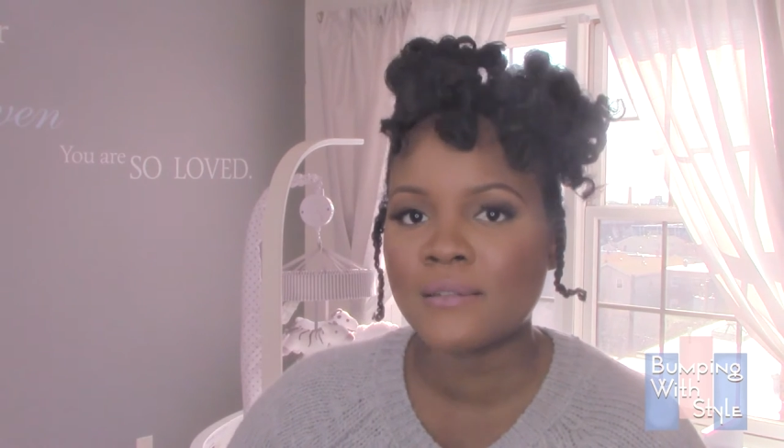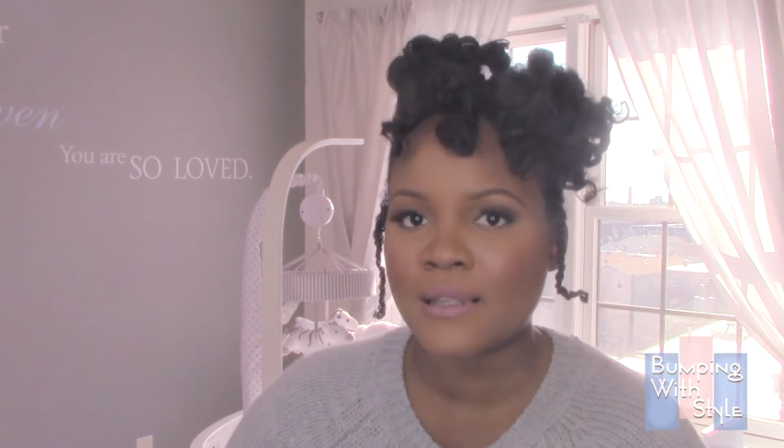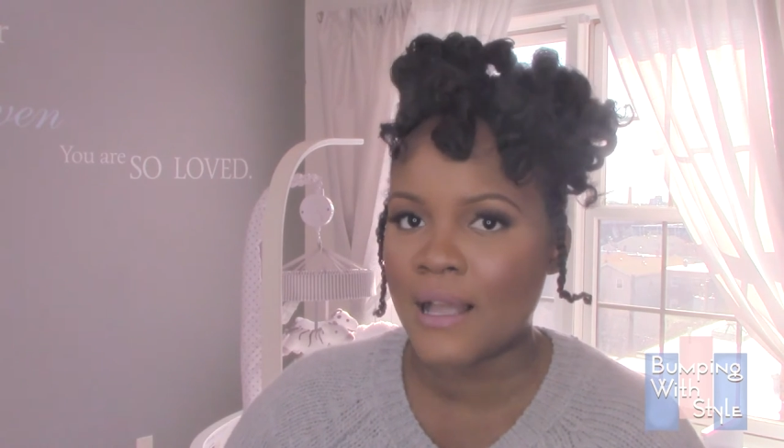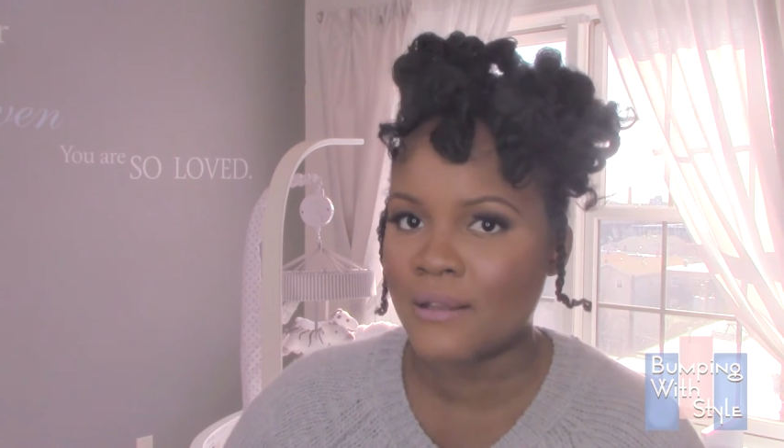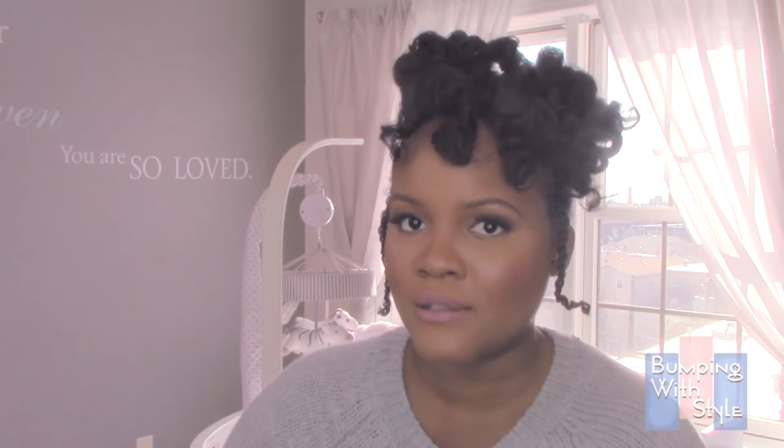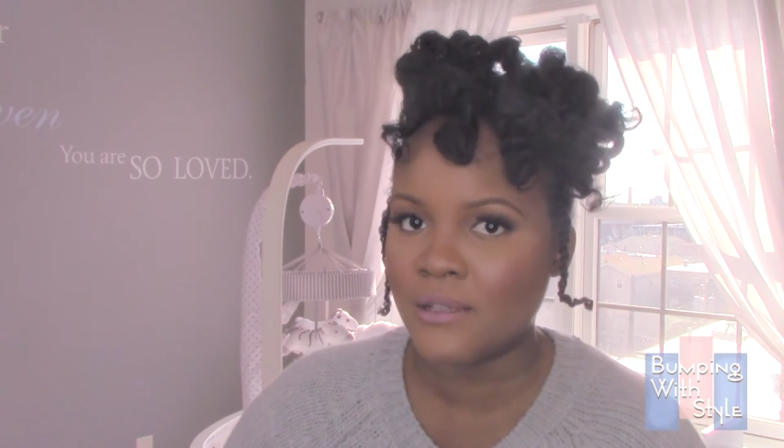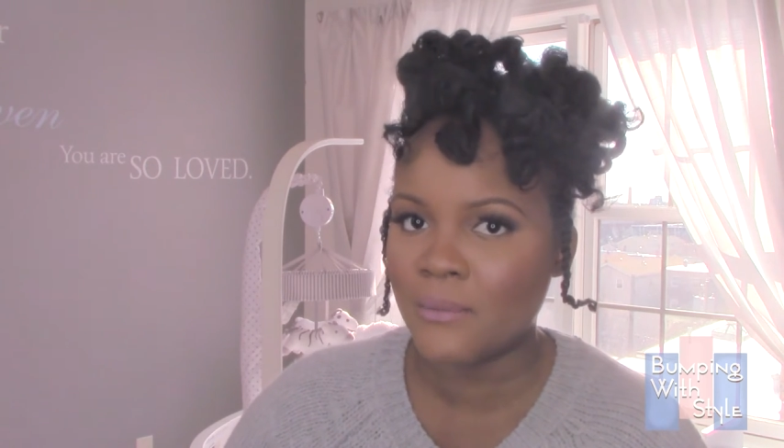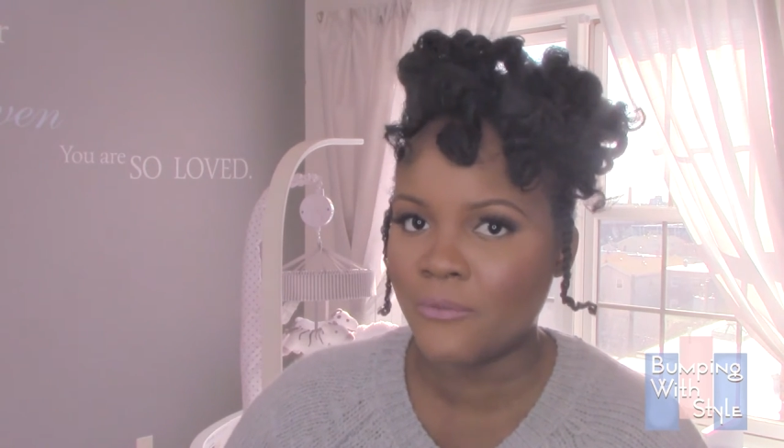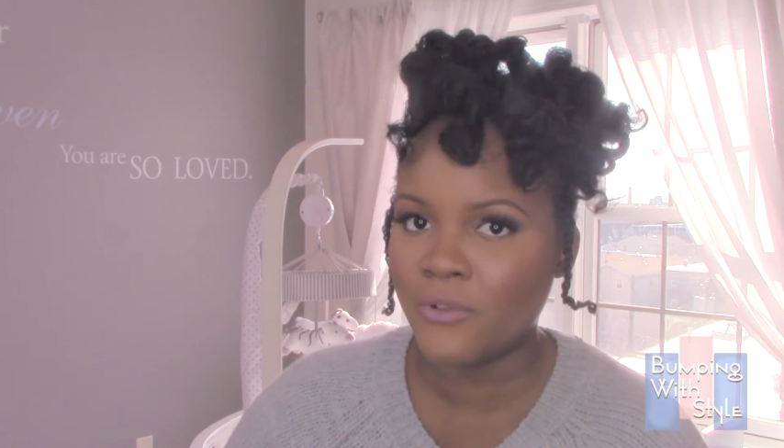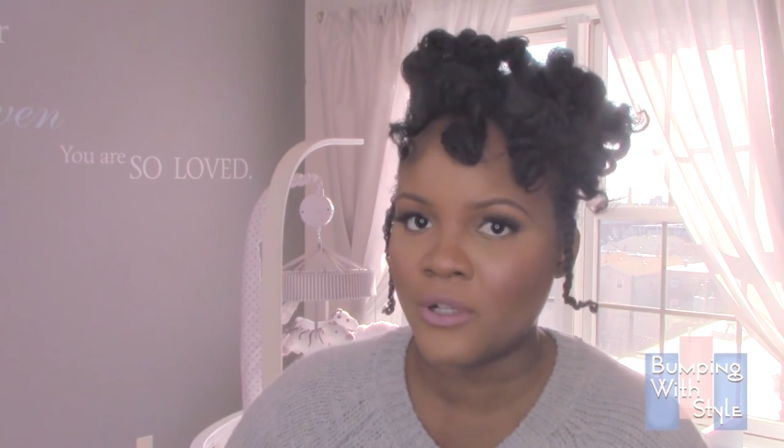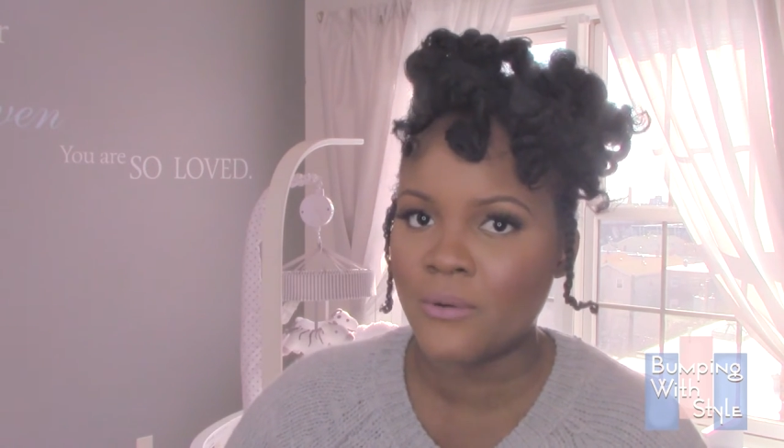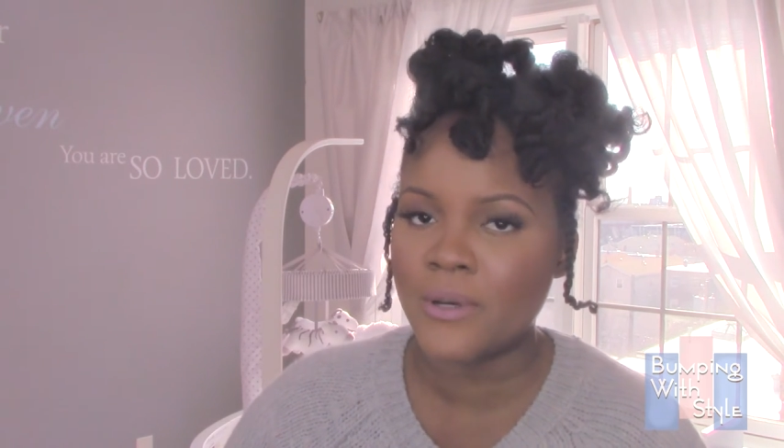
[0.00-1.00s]
style tip
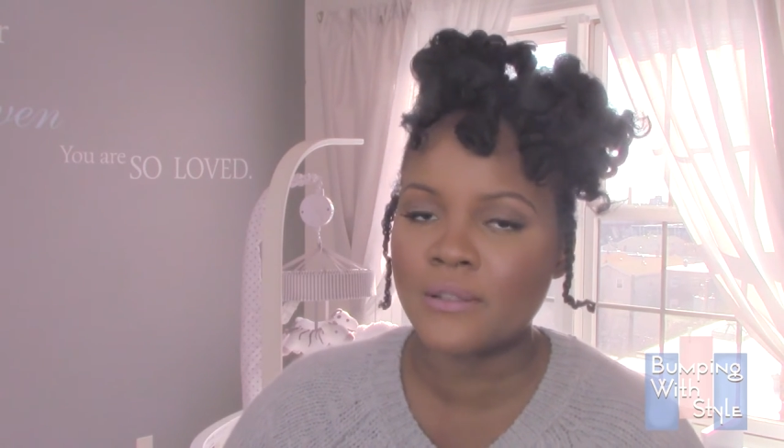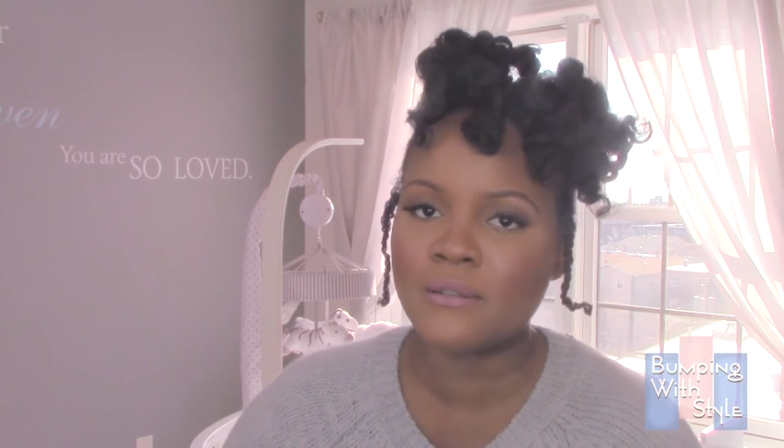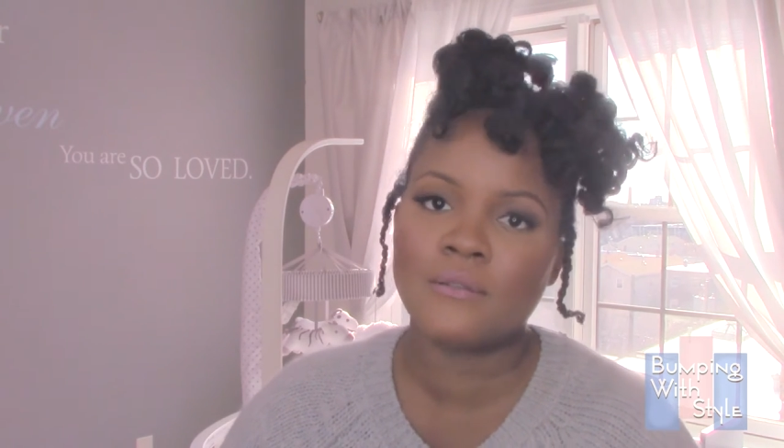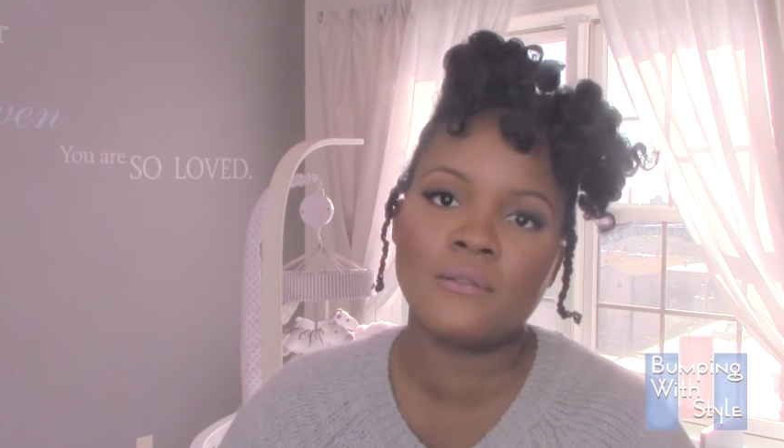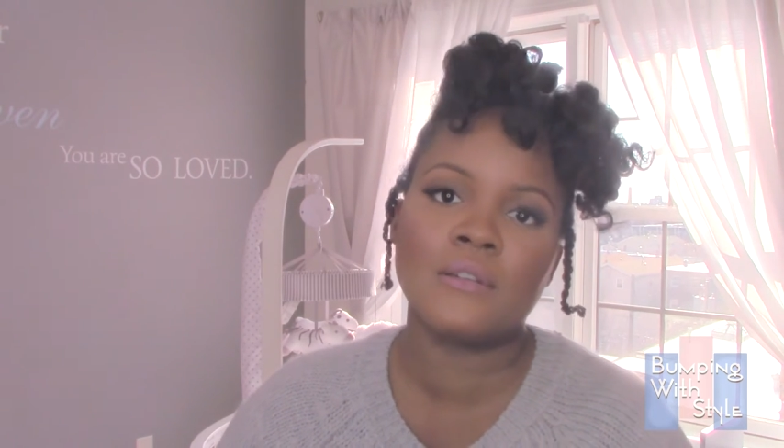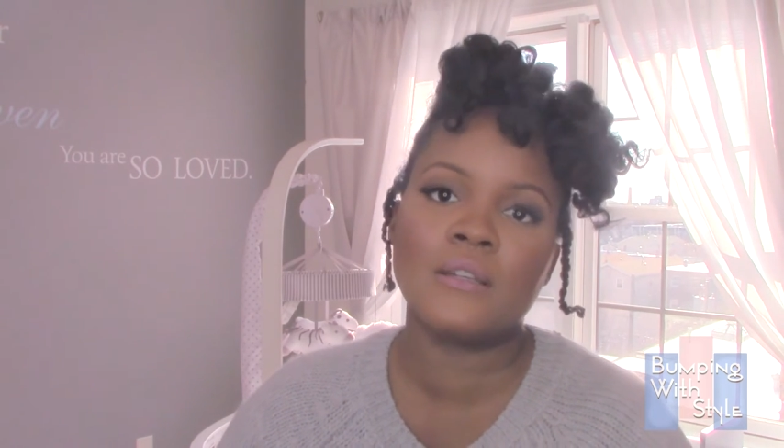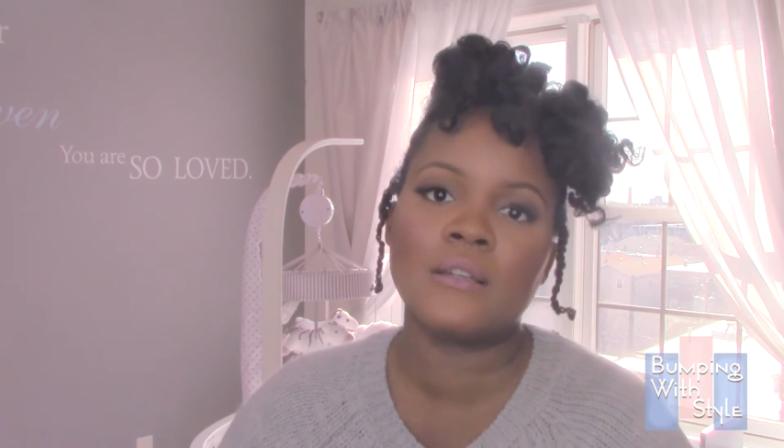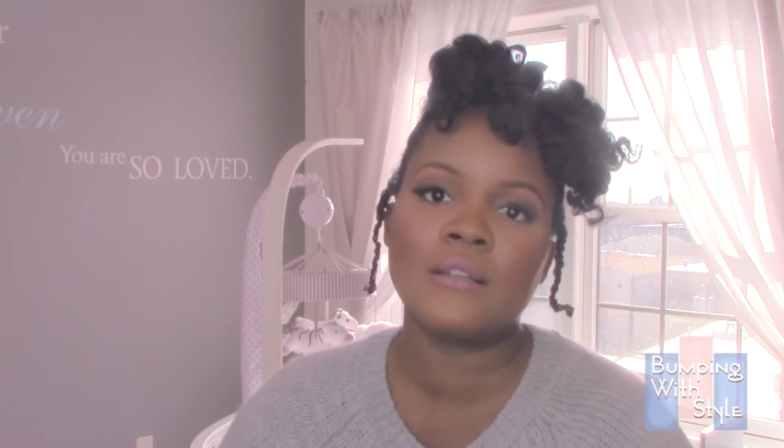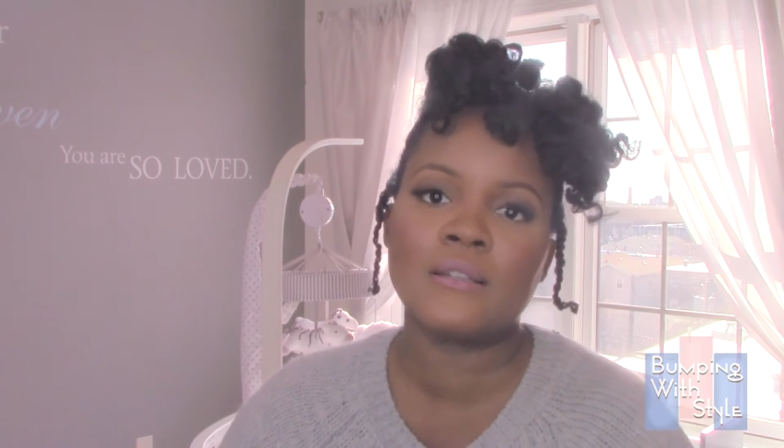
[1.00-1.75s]
for going to the